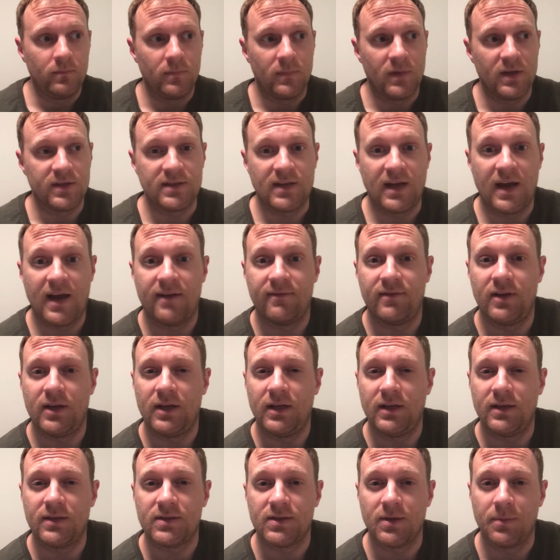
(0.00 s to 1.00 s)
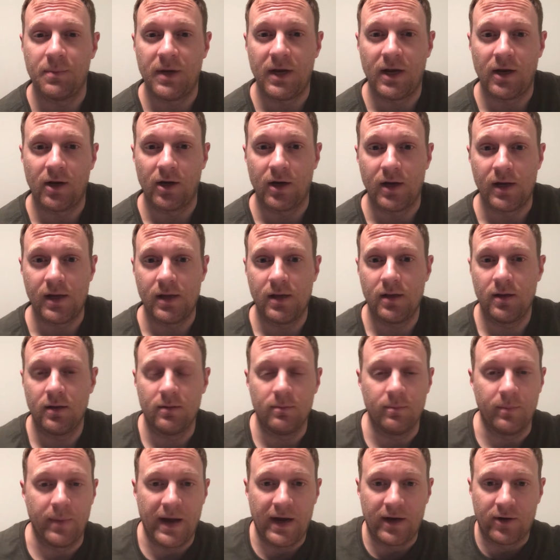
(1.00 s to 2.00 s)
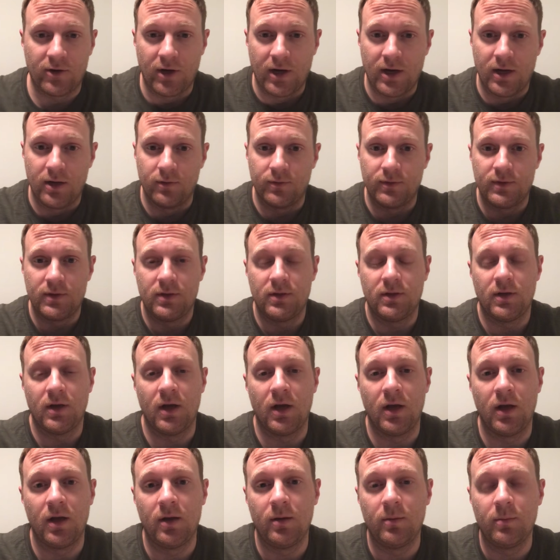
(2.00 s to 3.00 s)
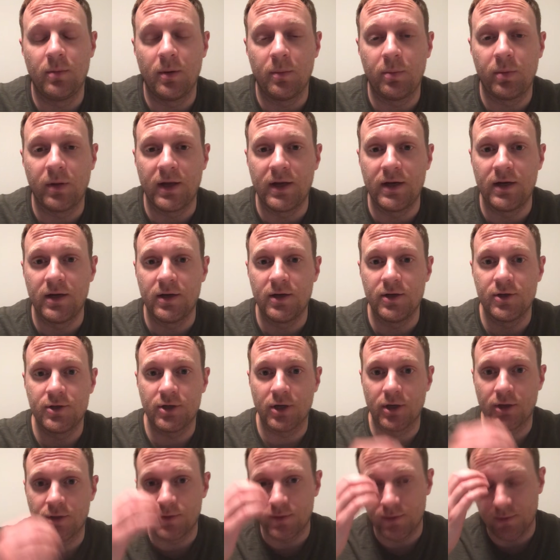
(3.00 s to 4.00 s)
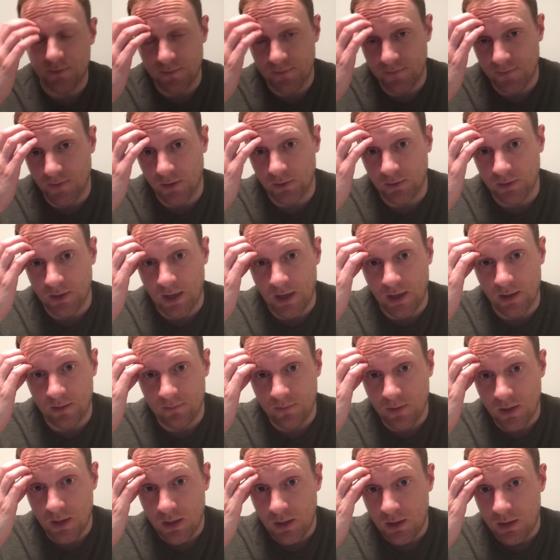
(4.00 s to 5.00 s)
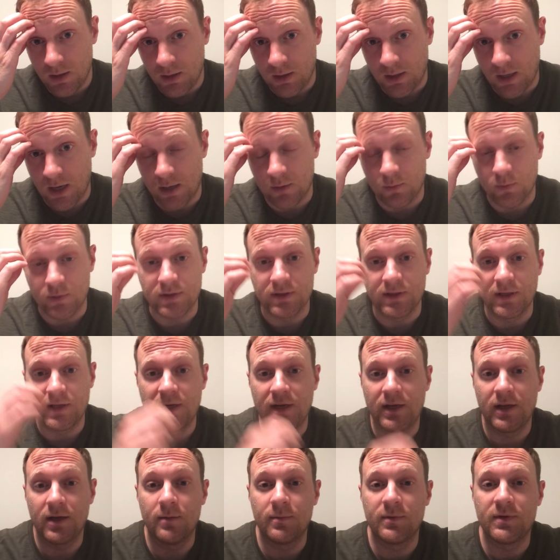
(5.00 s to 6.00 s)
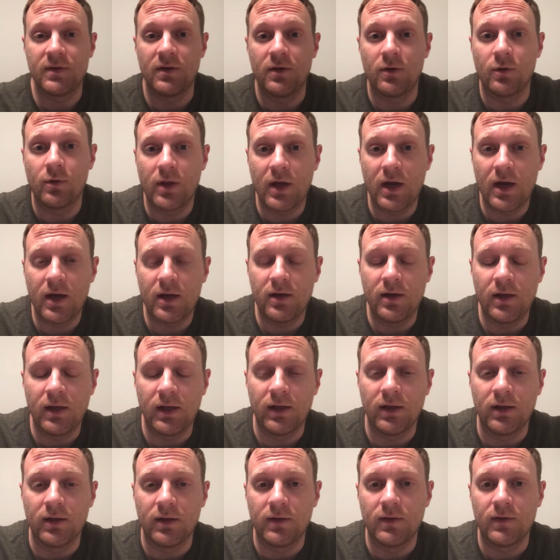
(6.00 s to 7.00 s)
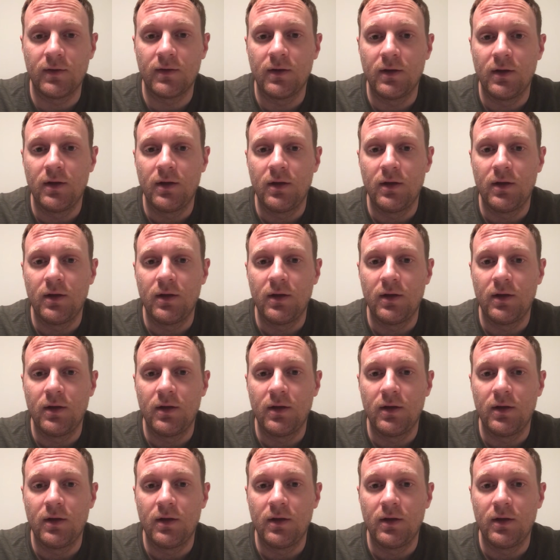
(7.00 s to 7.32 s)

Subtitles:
Doesn't have any seminary background, but planted a church, felt that God was leading him to do that, and